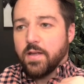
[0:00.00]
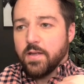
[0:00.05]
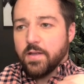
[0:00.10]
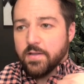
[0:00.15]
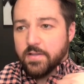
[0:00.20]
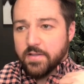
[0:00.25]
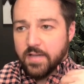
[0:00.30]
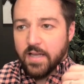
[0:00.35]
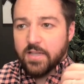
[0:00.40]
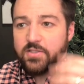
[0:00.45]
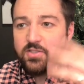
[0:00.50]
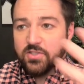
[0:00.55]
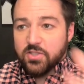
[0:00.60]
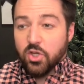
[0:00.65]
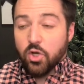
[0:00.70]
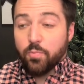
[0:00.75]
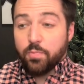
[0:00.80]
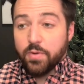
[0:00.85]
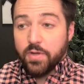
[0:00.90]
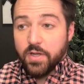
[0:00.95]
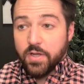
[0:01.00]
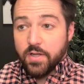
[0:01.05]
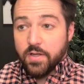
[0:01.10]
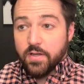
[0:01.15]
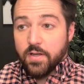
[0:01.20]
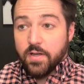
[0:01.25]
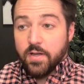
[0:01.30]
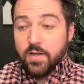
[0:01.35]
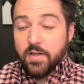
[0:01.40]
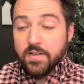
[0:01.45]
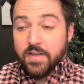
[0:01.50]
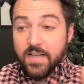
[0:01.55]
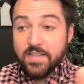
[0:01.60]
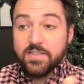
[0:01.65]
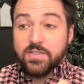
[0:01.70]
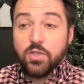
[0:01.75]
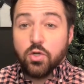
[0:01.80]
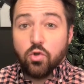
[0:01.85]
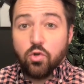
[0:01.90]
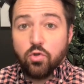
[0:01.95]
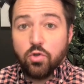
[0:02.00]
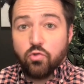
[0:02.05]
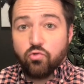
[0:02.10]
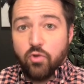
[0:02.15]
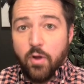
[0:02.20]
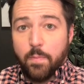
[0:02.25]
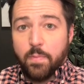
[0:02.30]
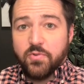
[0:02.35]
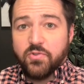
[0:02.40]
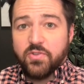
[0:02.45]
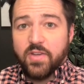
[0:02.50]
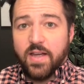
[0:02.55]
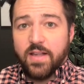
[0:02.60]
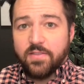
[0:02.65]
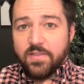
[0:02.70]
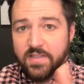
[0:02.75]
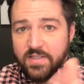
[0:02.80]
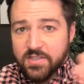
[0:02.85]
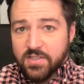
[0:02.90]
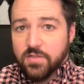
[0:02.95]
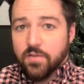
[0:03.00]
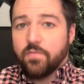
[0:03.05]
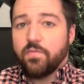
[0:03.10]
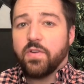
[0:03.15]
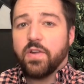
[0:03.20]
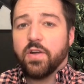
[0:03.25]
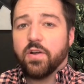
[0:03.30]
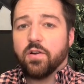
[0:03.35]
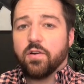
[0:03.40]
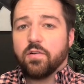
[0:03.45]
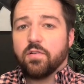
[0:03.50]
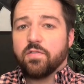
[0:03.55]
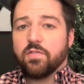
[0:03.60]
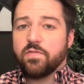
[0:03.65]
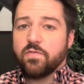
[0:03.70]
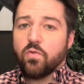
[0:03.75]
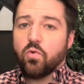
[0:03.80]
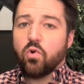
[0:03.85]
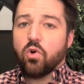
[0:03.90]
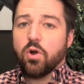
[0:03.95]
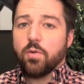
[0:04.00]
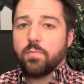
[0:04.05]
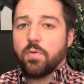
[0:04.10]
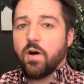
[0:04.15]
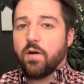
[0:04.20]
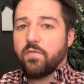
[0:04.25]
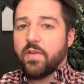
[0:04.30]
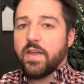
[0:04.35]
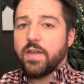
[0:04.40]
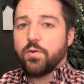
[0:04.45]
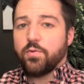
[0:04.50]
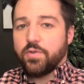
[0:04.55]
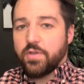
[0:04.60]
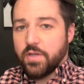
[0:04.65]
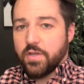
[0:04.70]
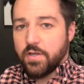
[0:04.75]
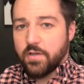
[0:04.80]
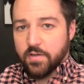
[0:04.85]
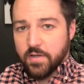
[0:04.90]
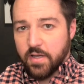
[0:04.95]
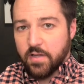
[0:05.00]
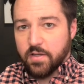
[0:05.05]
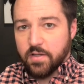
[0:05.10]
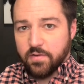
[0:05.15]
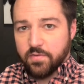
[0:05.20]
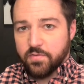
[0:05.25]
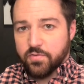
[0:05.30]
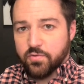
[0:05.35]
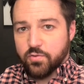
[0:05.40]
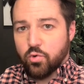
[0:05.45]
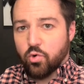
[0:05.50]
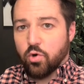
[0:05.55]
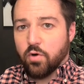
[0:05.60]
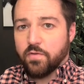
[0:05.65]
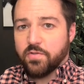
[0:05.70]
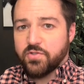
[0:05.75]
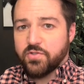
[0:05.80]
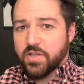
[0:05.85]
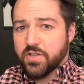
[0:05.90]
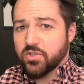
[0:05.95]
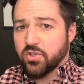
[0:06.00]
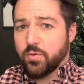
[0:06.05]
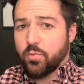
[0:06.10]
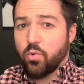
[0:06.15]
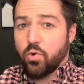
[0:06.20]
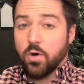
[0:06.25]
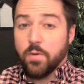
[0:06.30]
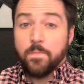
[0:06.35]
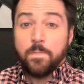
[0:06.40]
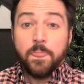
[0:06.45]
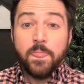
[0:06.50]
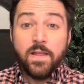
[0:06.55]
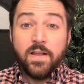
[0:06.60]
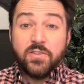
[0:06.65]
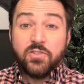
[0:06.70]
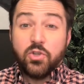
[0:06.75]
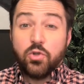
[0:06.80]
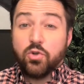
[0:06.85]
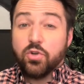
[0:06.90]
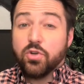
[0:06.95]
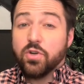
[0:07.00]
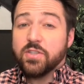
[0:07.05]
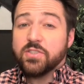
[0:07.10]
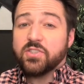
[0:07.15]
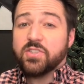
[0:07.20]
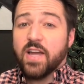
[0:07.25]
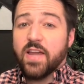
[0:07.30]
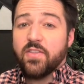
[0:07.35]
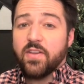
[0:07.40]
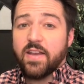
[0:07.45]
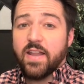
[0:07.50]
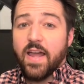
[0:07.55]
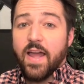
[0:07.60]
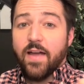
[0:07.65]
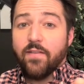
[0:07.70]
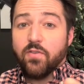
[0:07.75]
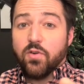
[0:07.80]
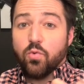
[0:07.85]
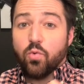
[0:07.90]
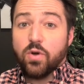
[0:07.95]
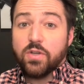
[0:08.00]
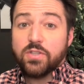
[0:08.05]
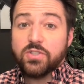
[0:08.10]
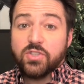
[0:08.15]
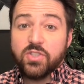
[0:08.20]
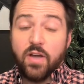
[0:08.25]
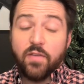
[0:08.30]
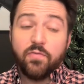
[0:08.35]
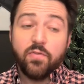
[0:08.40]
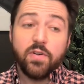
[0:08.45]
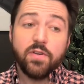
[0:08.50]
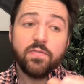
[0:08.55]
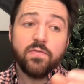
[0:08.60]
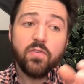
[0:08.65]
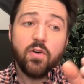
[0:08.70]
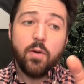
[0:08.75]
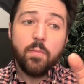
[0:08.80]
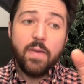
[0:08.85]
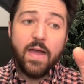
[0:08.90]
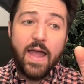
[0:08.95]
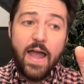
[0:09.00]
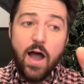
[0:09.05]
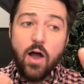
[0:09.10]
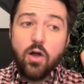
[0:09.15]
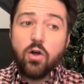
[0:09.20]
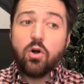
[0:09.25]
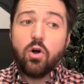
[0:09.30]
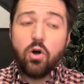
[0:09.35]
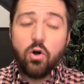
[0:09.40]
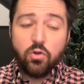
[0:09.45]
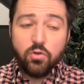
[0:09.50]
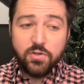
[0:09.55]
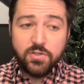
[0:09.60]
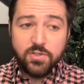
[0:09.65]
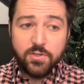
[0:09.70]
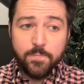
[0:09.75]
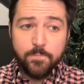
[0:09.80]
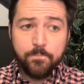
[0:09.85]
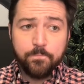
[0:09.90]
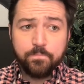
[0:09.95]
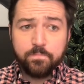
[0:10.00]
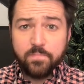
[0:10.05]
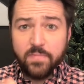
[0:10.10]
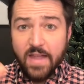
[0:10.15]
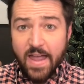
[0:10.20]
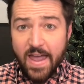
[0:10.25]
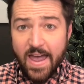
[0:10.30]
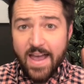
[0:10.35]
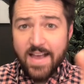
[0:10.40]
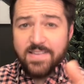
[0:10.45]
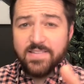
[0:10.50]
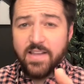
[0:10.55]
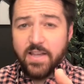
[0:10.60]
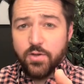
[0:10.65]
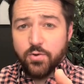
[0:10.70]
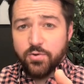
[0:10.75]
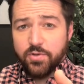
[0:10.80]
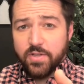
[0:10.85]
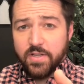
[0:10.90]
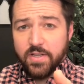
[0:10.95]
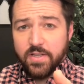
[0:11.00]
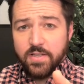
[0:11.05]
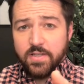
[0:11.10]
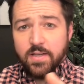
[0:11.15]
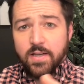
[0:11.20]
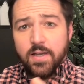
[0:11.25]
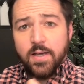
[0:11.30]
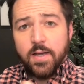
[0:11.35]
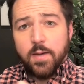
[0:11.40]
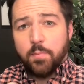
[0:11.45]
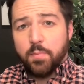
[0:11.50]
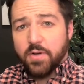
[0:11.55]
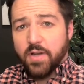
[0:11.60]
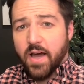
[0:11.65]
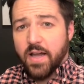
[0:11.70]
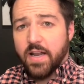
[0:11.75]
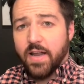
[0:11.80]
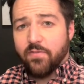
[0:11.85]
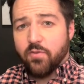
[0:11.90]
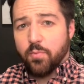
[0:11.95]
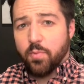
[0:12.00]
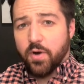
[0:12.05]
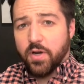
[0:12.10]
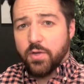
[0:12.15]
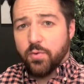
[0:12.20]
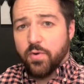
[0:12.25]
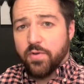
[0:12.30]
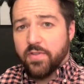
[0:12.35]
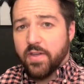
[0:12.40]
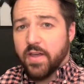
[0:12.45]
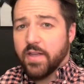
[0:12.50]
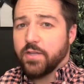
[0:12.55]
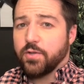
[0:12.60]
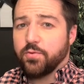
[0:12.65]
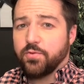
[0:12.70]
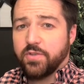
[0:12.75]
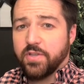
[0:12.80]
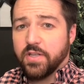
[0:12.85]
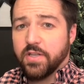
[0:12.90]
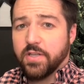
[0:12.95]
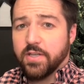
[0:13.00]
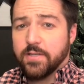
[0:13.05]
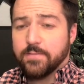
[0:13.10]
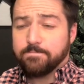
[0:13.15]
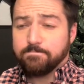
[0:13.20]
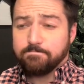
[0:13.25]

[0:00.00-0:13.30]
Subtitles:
can still represent the severe form of AUD, okay, like a score of 6 or more. So you could say that everyone suffering from alcoholism has AUD, but not everybody with AUD